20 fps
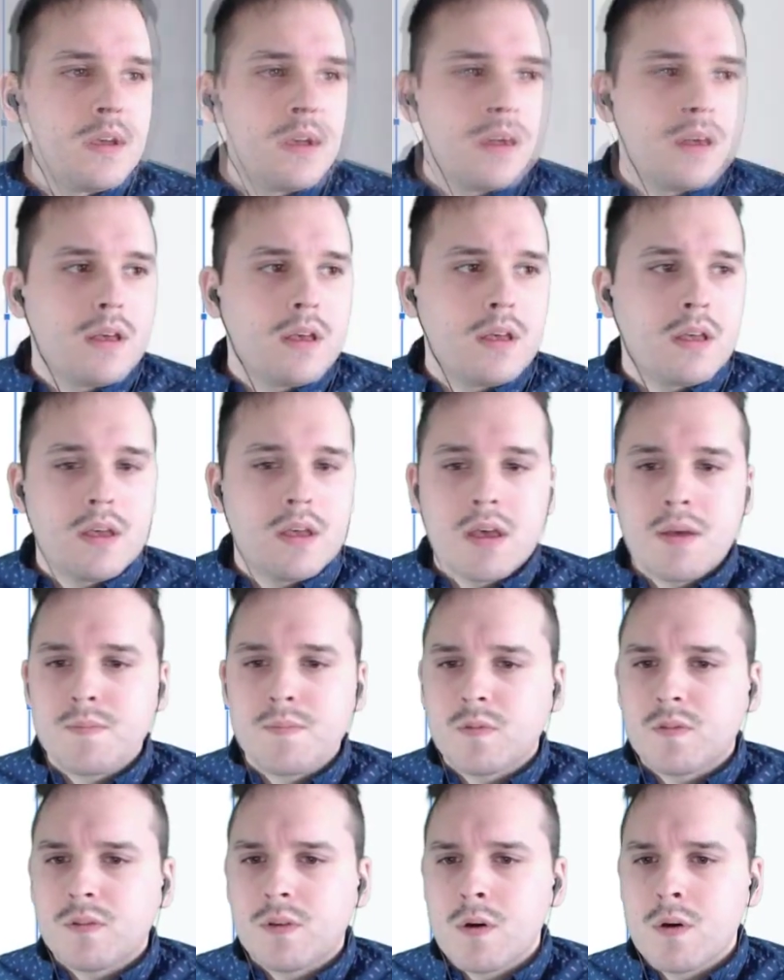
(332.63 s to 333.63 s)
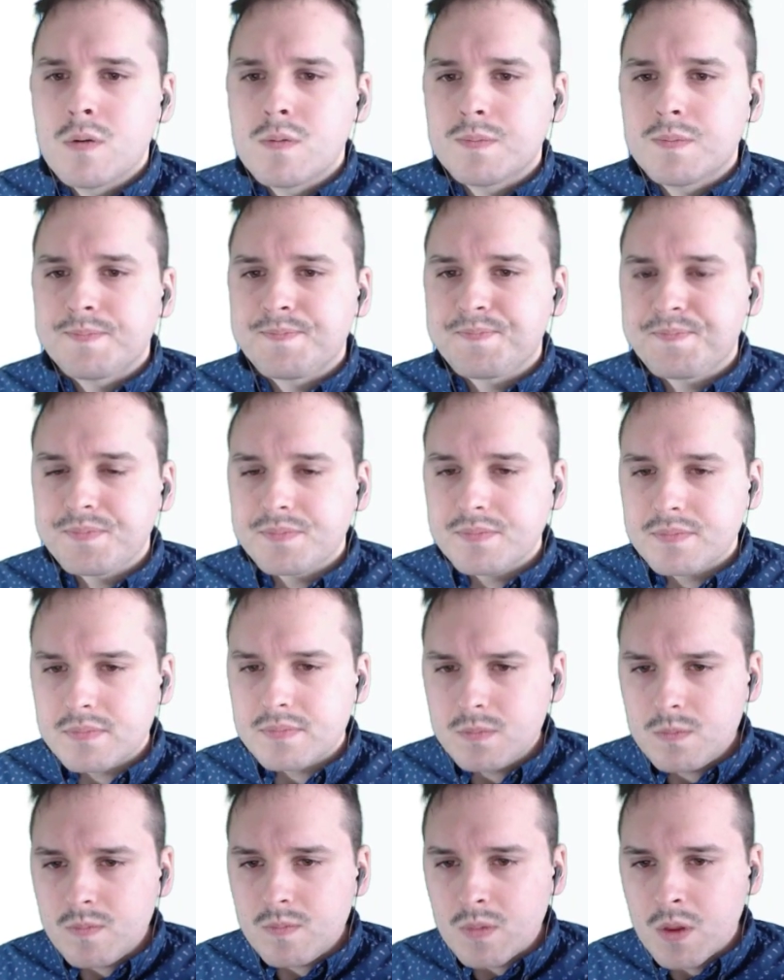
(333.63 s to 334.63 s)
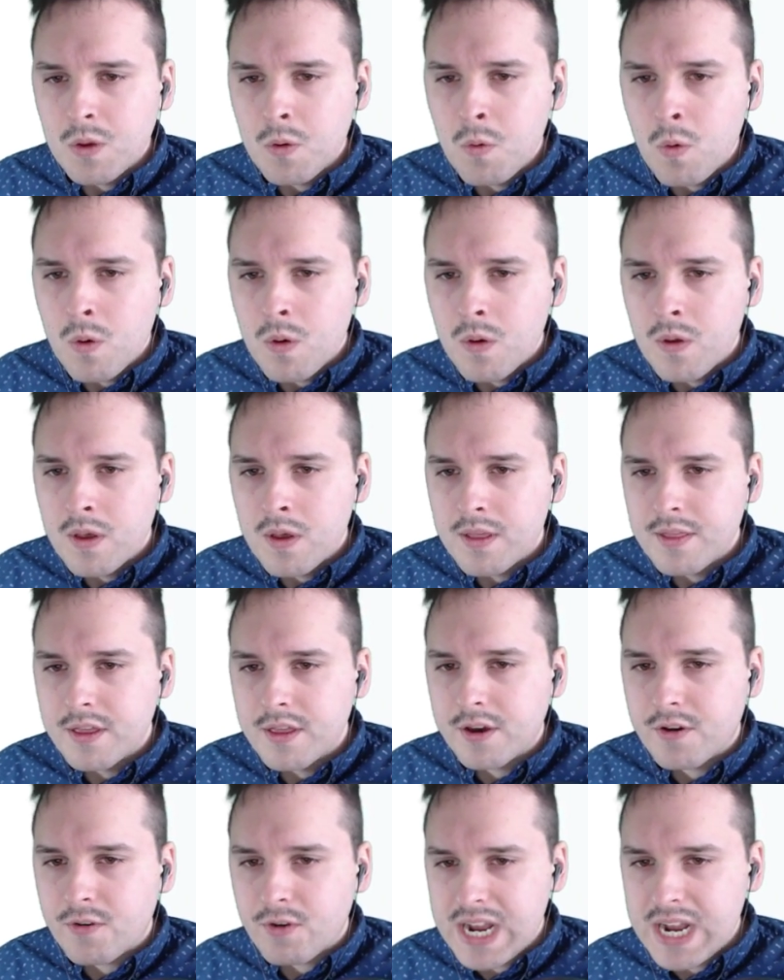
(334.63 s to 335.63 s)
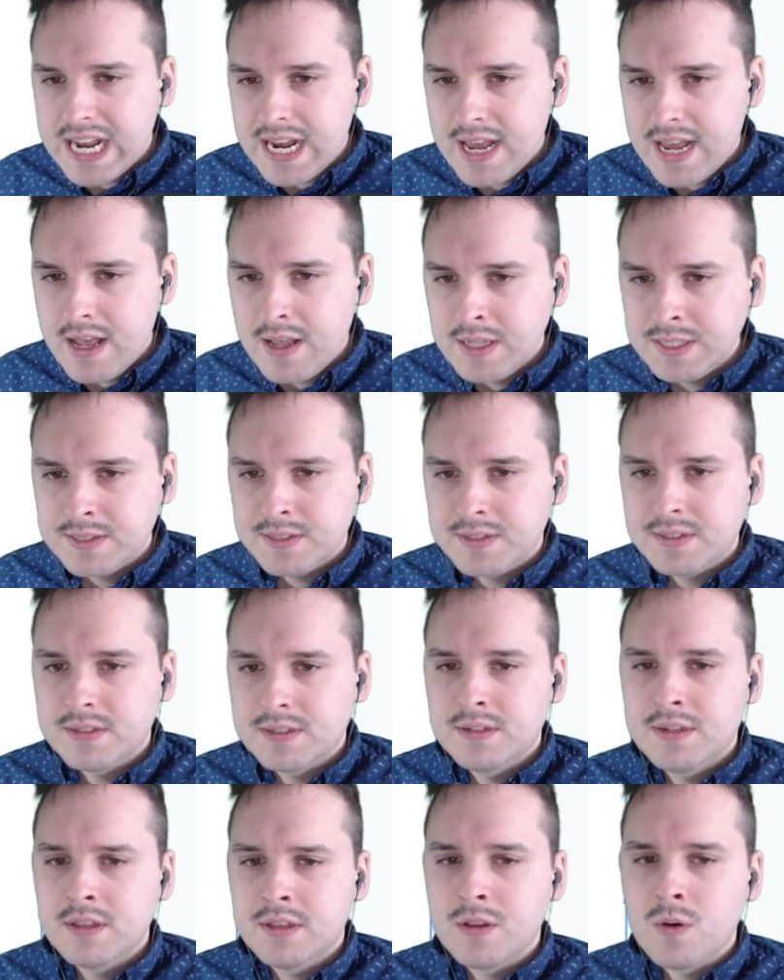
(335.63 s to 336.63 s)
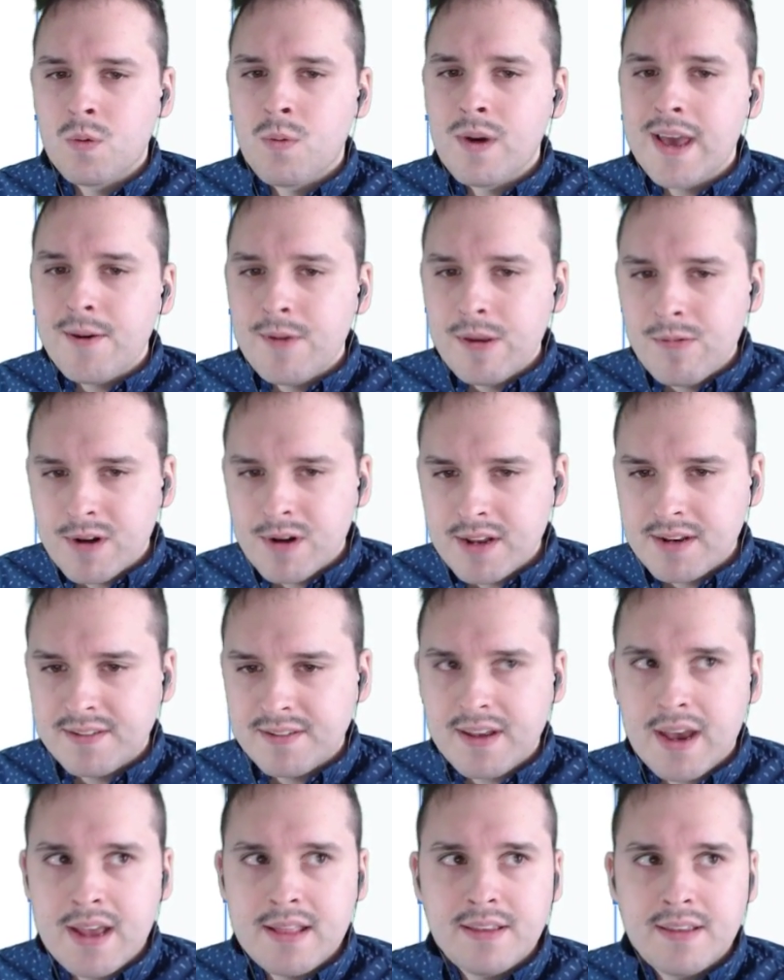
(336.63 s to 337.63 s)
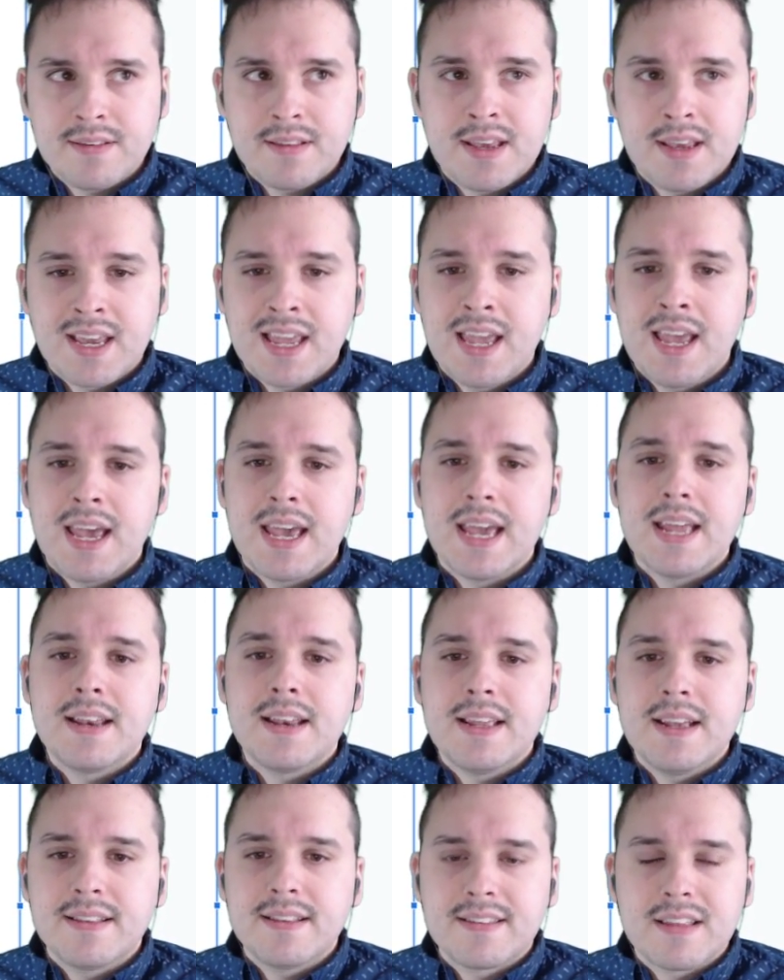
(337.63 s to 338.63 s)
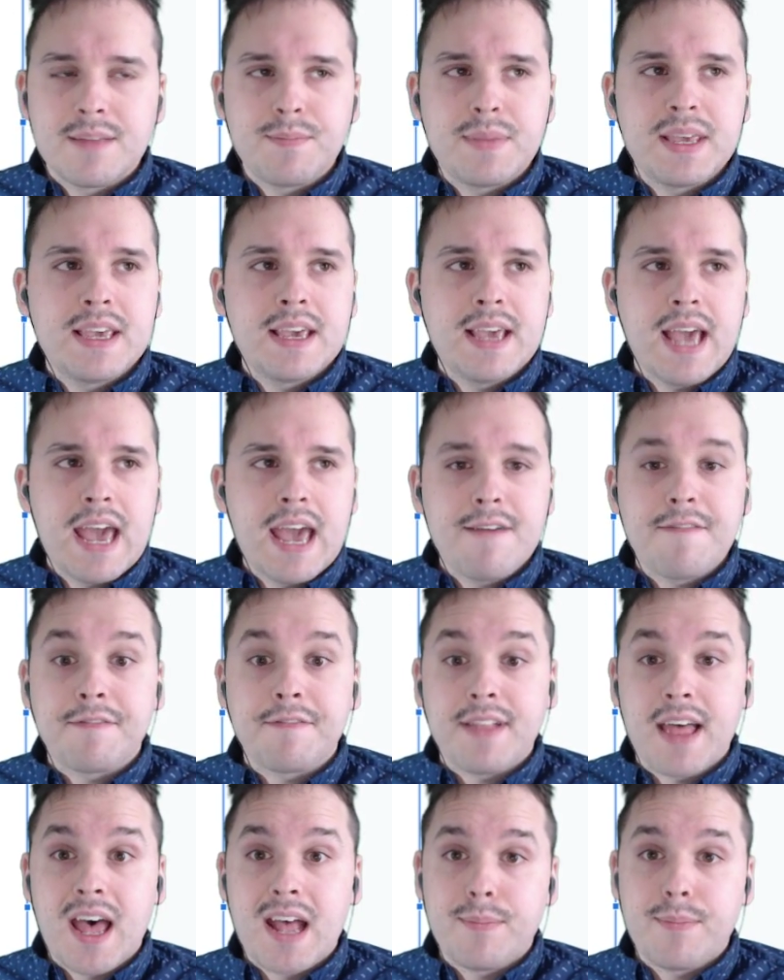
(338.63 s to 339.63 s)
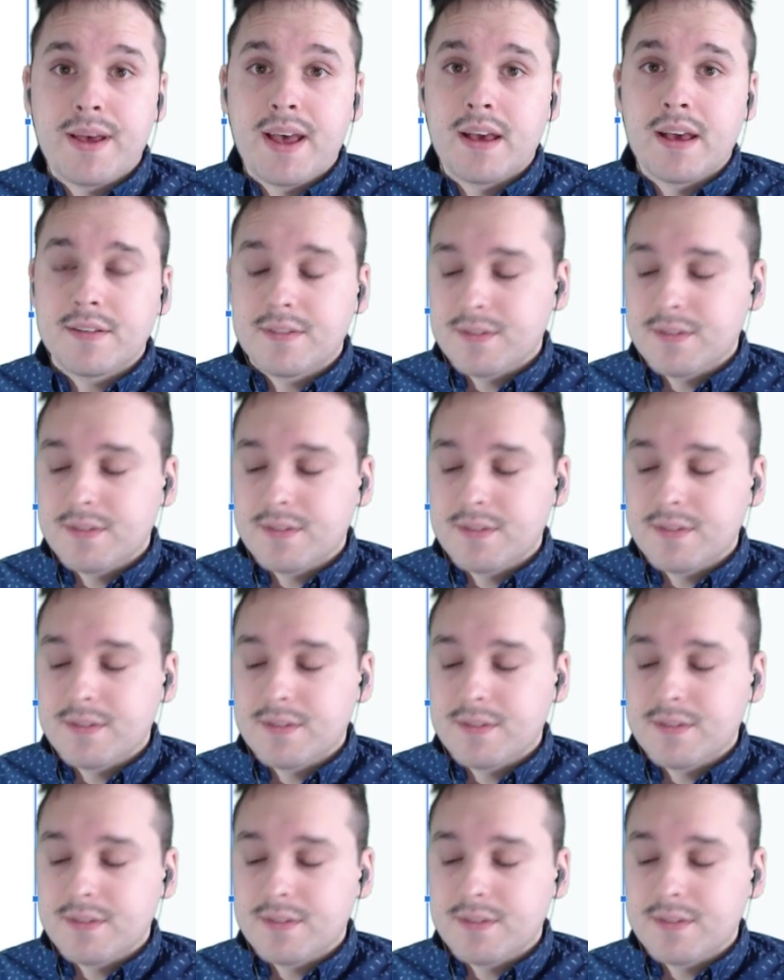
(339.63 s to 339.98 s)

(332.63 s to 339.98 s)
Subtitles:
So the greenhouse, the way we want to design this thing, it needs to be a flat pack.